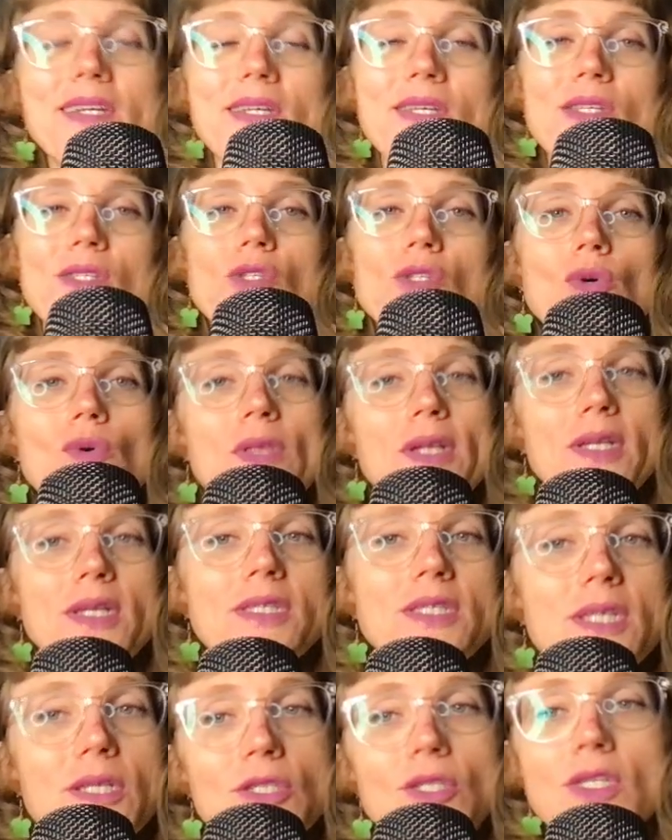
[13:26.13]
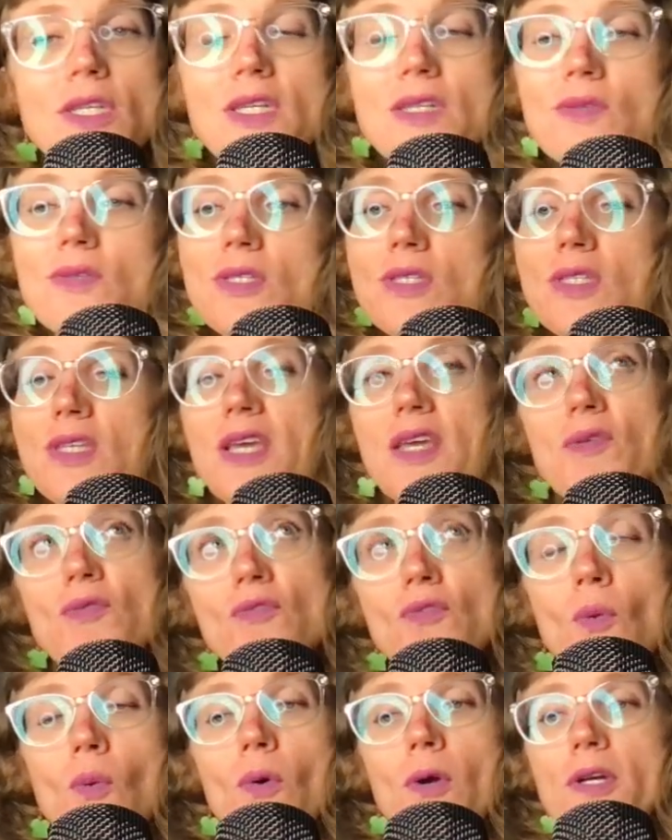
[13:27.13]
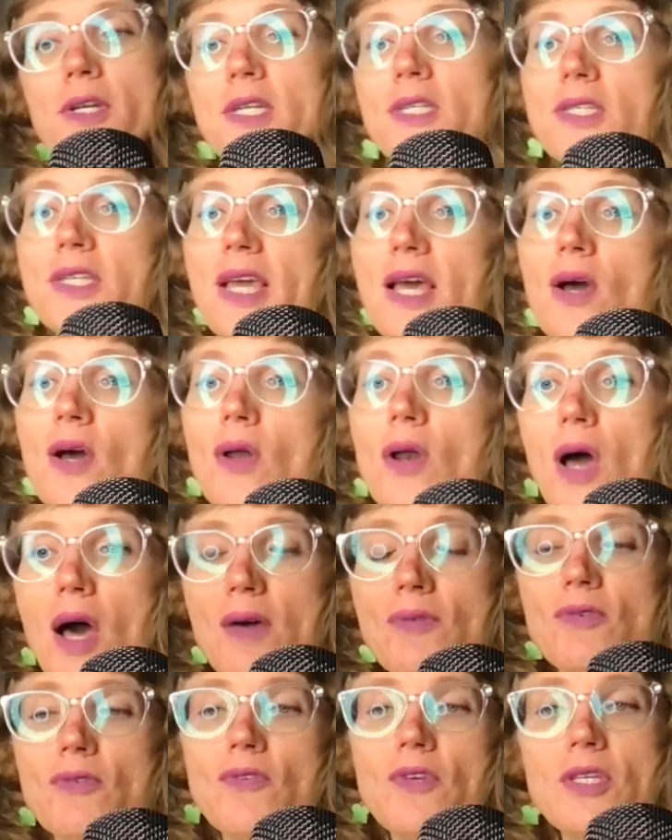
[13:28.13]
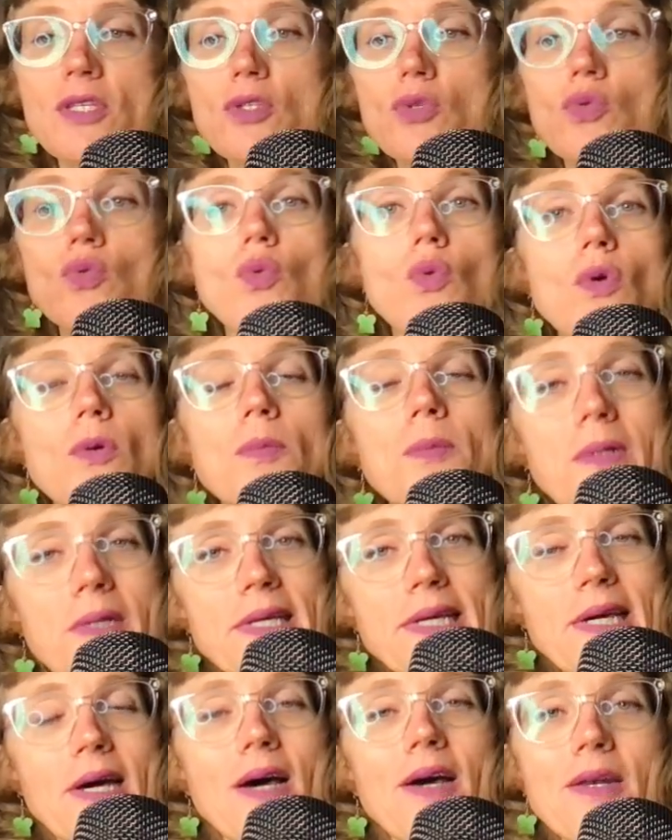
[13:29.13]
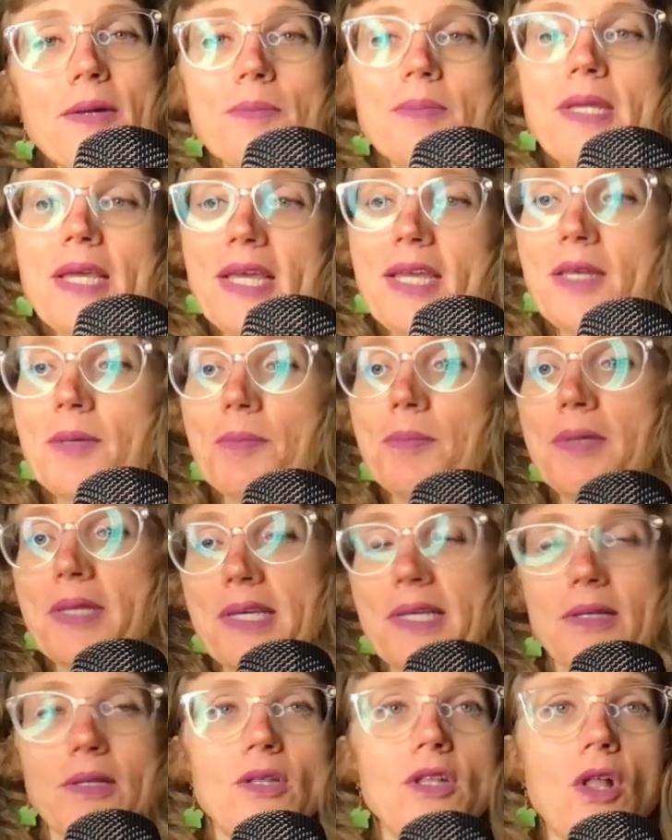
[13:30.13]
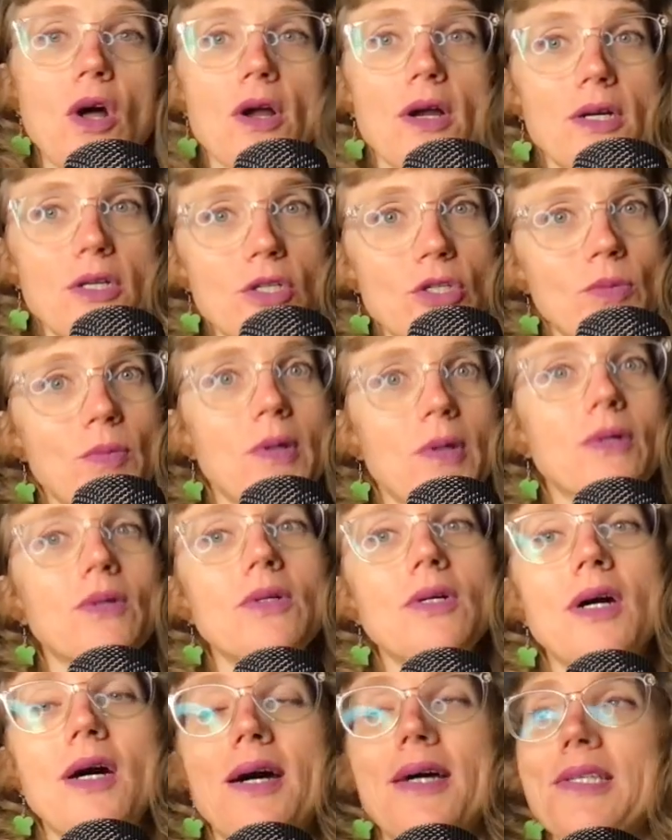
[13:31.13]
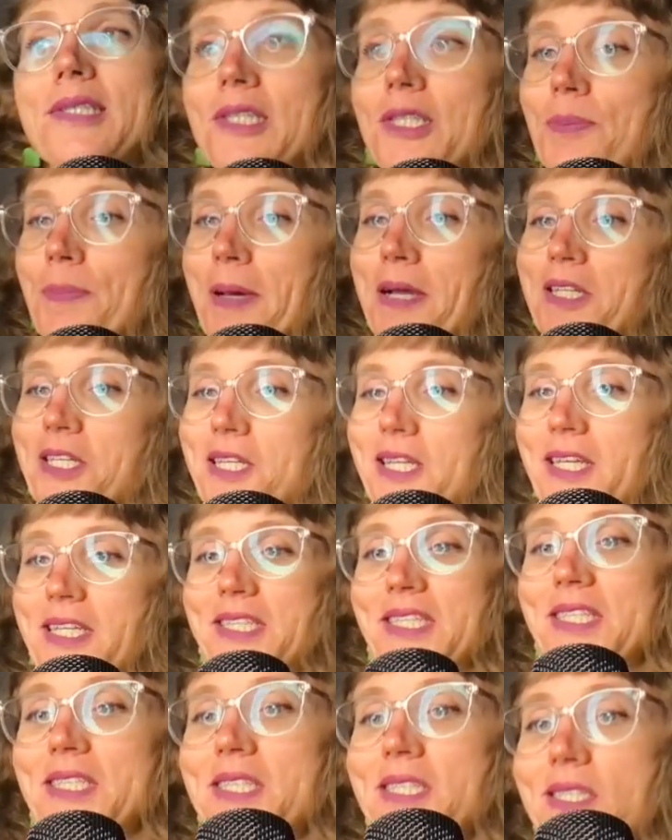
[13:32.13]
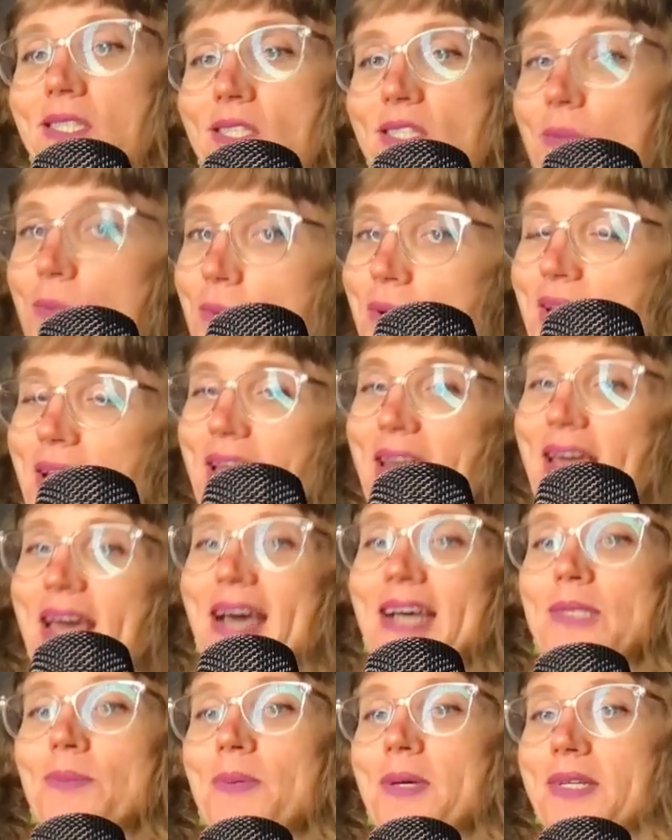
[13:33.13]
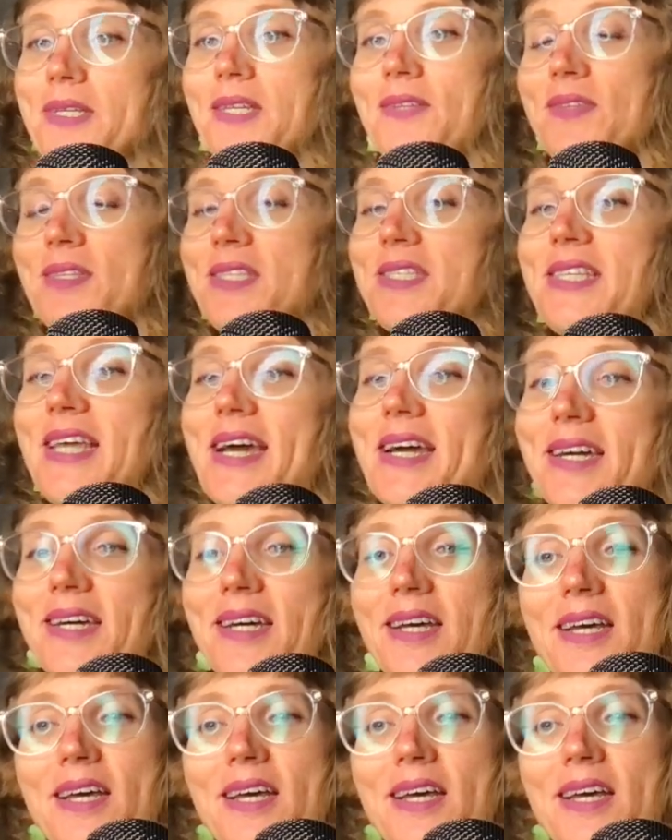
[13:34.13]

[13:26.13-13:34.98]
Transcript: So that essentially gives us a 4 discount off of his normally unobtainably large smuggle cost, especially since it's somewhat out of aspect in this deck.